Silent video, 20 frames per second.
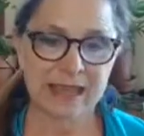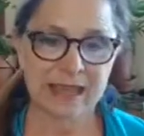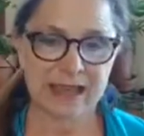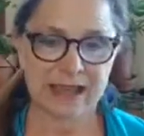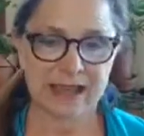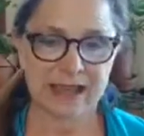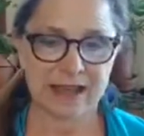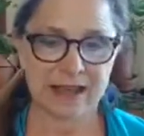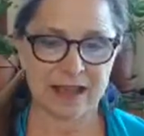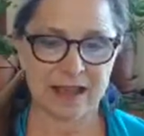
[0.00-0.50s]

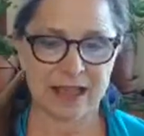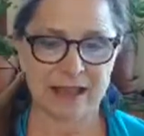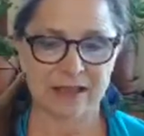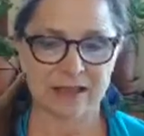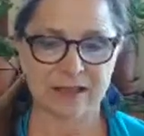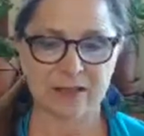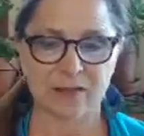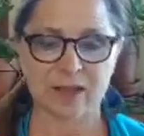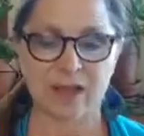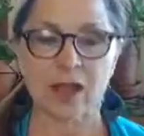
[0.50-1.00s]
And
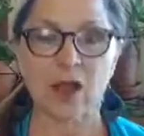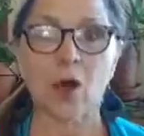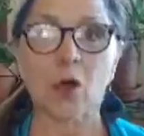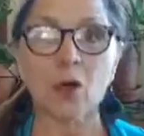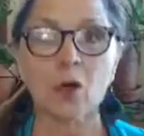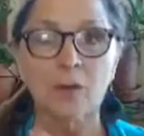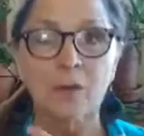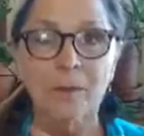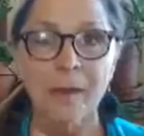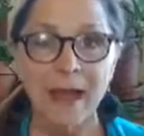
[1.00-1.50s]
so they
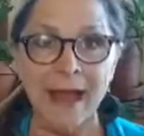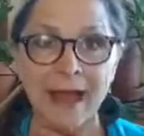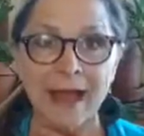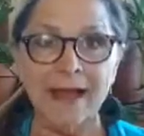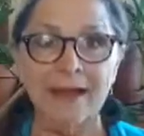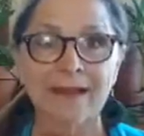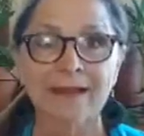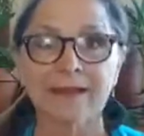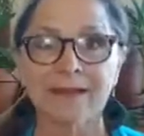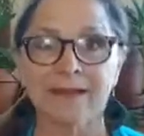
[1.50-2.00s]
hold back